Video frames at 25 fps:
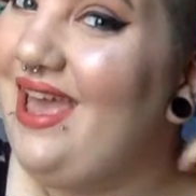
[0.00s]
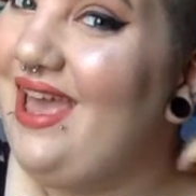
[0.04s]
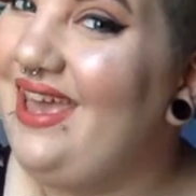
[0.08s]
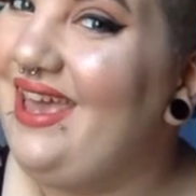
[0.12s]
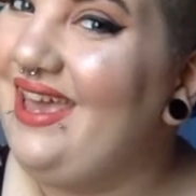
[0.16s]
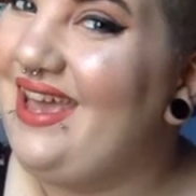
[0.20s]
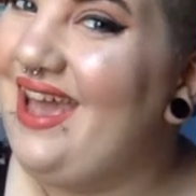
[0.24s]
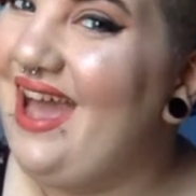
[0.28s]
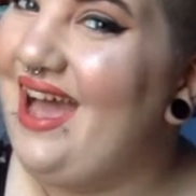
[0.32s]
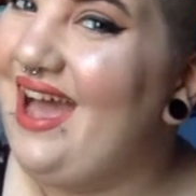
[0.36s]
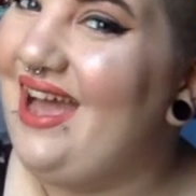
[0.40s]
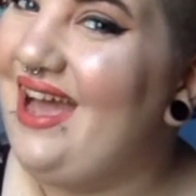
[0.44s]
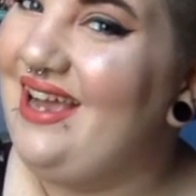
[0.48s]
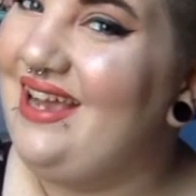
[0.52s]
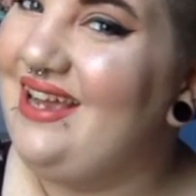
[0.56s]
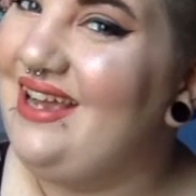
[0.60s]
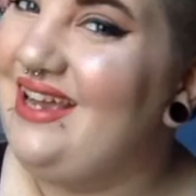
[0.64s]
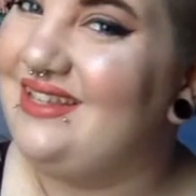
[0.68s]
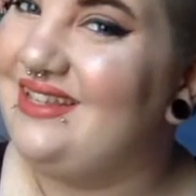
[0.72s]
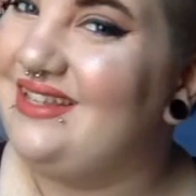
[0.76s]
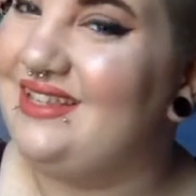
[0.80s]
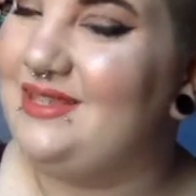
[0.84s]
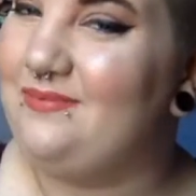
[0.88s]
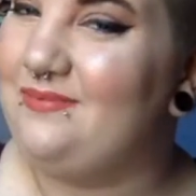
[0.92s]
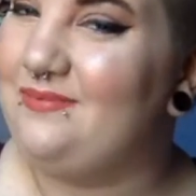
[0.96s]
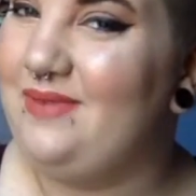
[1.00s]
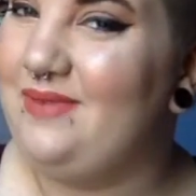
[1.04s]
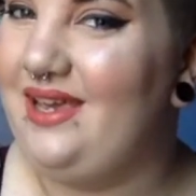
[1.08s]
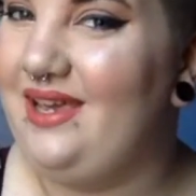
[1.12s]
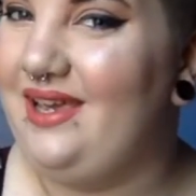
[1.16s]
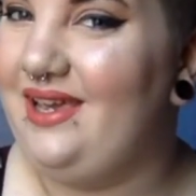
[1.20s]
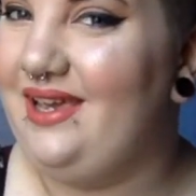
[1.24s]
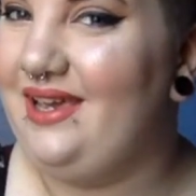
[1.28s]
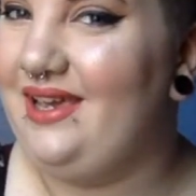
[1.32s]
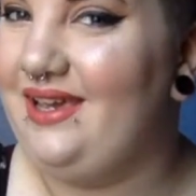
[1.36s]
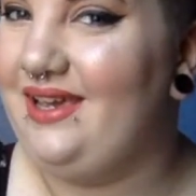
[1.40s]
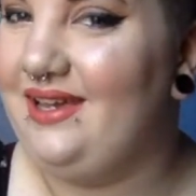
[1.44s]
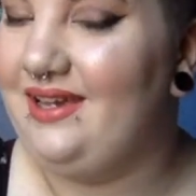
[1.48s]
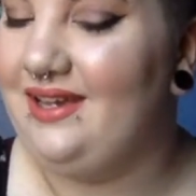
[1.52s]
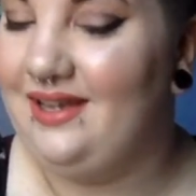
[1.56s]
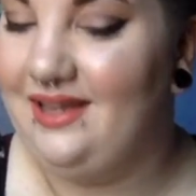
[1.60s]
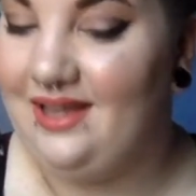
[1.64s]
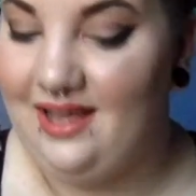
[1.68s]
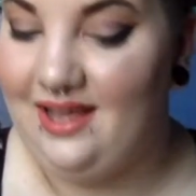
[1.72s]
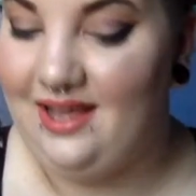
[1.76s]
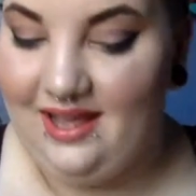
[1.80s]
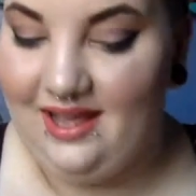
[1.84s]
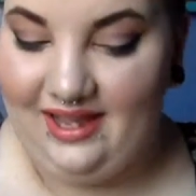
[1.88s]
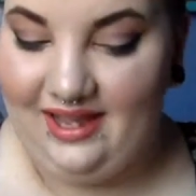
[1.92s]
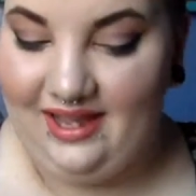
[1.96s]
Hey guys, it's me,
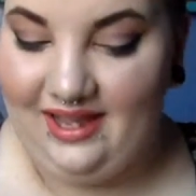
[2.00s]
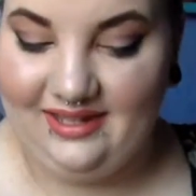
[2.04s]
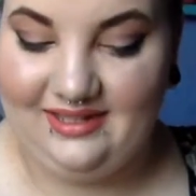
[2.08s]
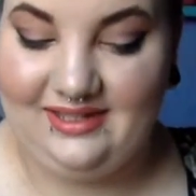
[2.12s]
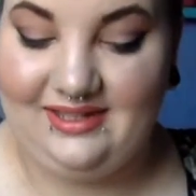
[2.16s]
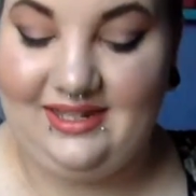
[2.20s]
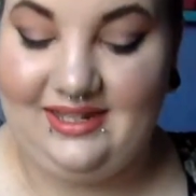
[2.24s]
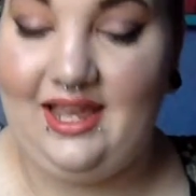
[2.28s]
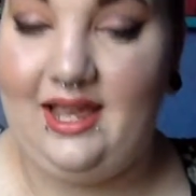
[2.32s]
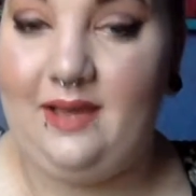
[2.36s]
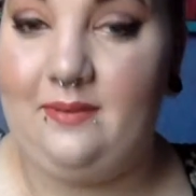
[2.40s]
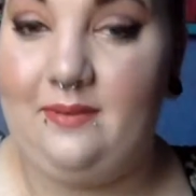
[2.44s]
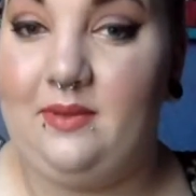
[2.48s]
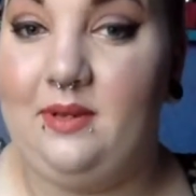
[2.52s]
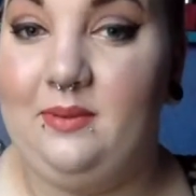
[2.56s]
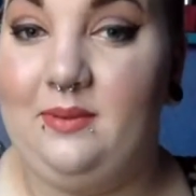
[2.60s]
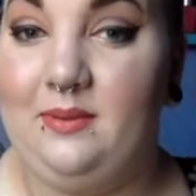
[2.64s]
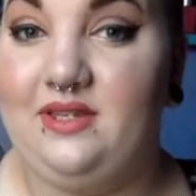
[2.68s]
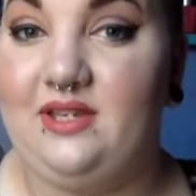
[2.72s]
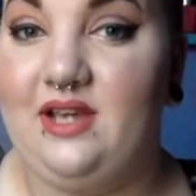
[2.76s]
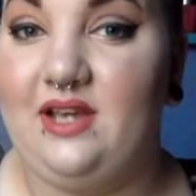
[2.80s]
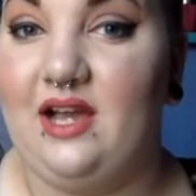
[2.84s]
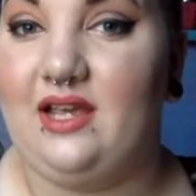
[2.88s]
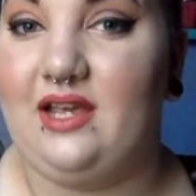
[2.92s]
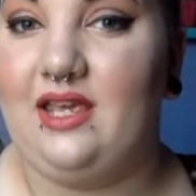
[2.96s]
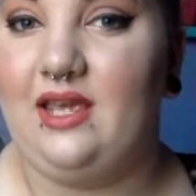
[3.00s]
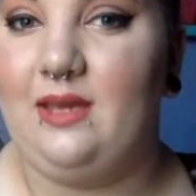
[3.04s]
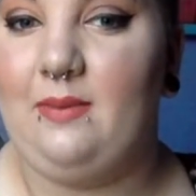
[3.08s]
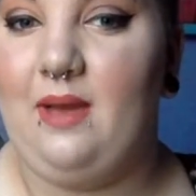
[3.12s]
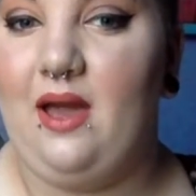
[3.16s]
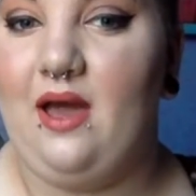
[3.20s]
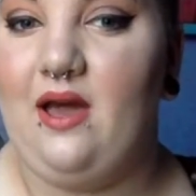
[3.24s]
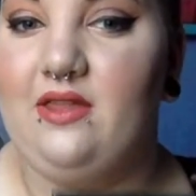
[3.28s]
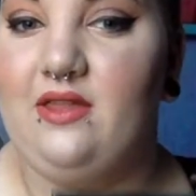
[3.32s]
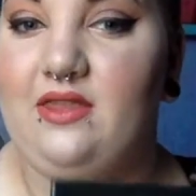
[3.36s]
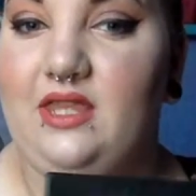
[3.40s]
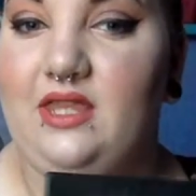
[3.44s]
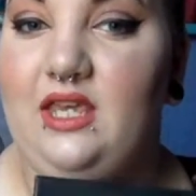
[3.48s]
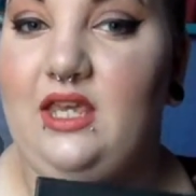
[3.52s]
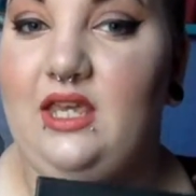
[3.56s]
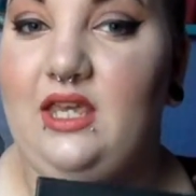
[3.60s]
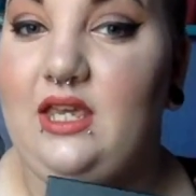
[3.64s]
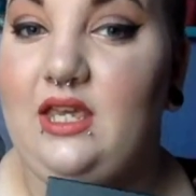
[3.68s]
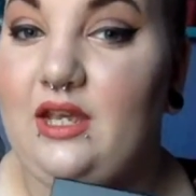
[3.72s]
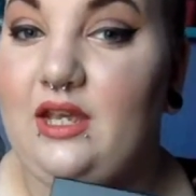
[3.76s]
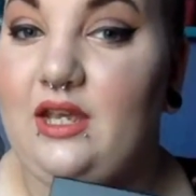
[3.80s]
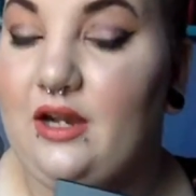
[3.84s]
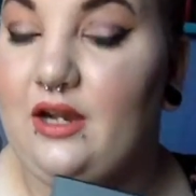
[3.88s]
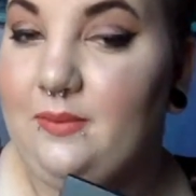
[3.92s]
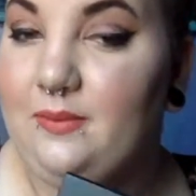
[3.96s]
and today I'm going to be talking about
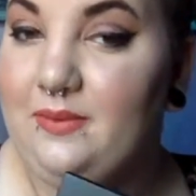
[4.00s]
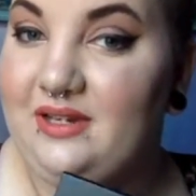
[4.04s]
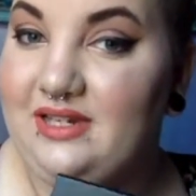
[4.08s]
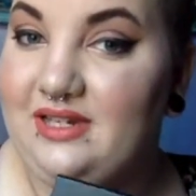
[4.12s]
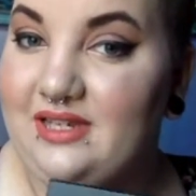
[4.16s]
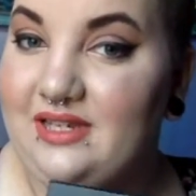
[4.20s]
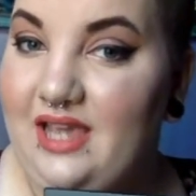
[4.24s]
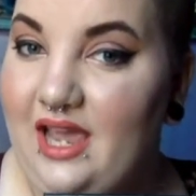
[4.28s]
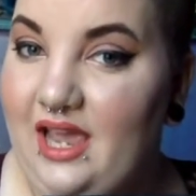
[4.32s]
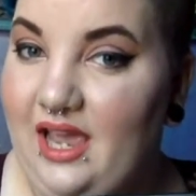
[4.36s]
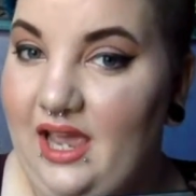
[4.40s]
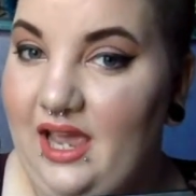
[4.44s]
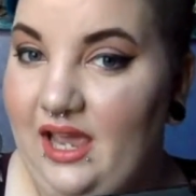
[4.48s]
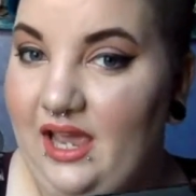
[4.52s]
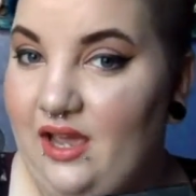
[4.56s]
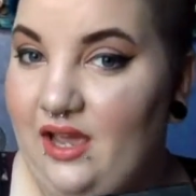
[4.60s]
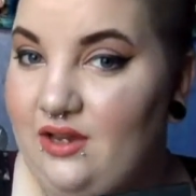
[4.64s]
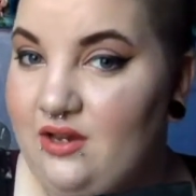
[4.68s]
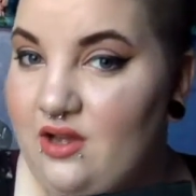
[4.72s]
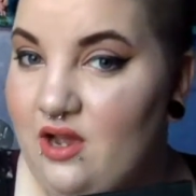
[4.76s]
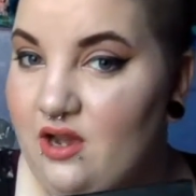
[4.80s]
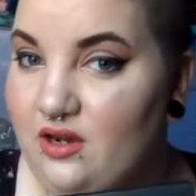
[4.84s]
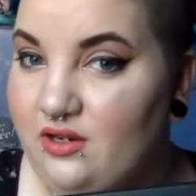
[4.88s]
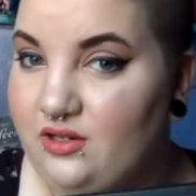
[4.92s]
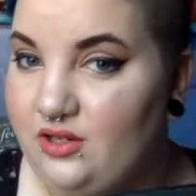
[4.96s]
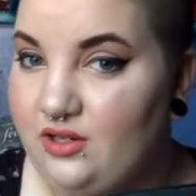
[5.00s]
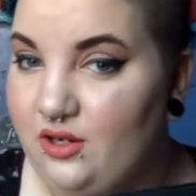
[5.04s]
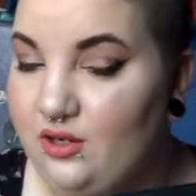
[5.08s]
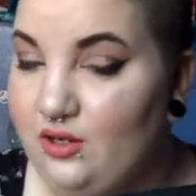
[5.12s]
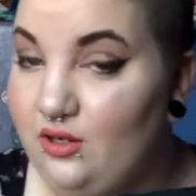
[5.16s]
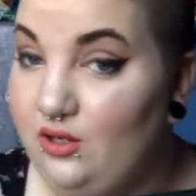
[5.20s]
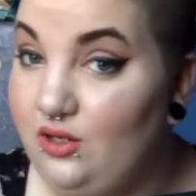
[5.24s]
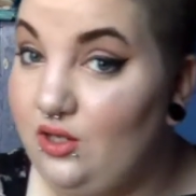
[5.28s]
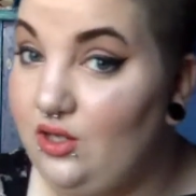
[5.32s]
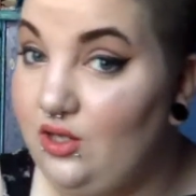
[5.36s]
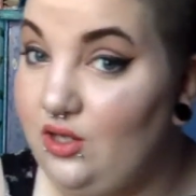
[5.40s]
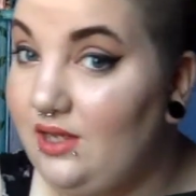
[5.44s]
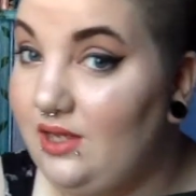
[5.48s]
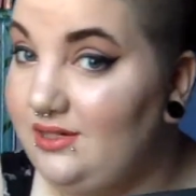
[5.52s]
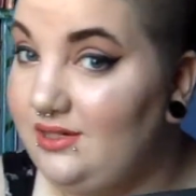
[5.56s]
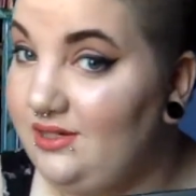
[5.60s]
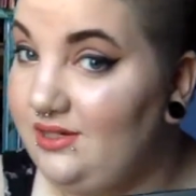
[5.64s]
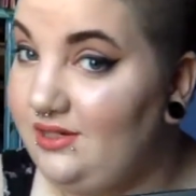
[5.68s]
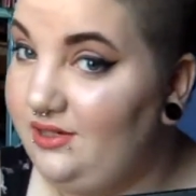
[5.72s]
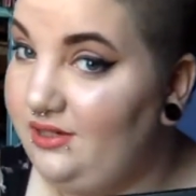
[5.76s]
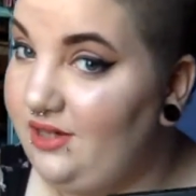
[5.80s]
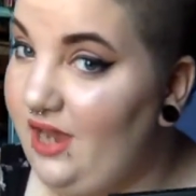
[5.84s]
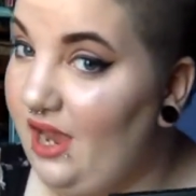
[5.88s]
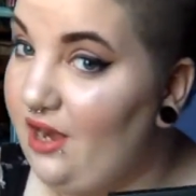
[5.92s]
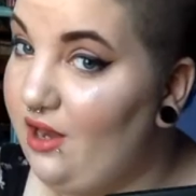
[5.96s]
the Urban Decay Nocturnal
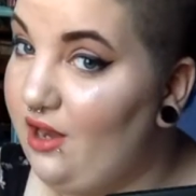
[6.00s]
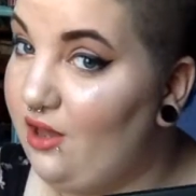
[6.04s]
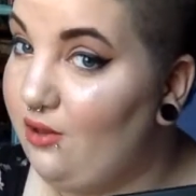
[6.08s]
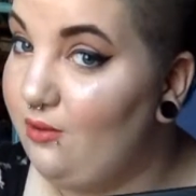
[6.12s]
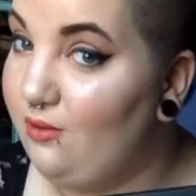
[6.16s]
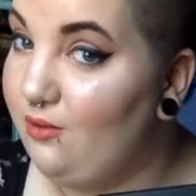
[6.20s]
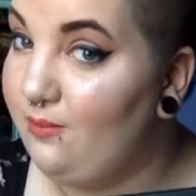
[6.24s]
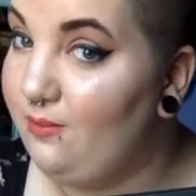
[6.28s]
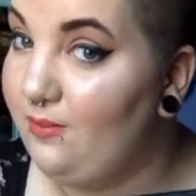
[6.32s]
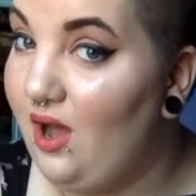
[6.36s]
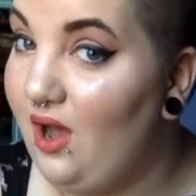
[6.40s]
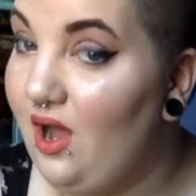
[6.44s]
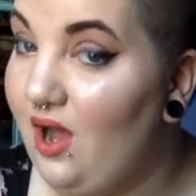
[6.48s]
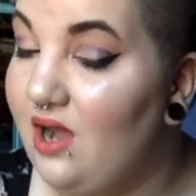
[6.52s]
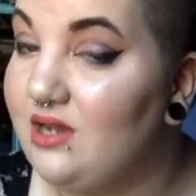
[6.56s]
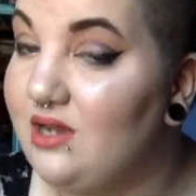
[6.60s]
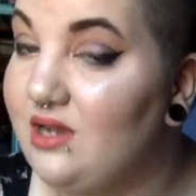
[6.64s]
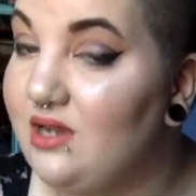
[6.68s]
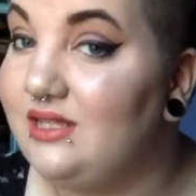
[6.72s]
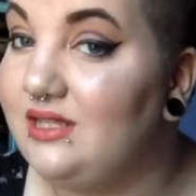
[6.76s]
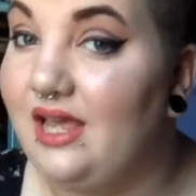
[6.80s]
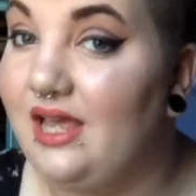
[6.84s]
Shadowbox,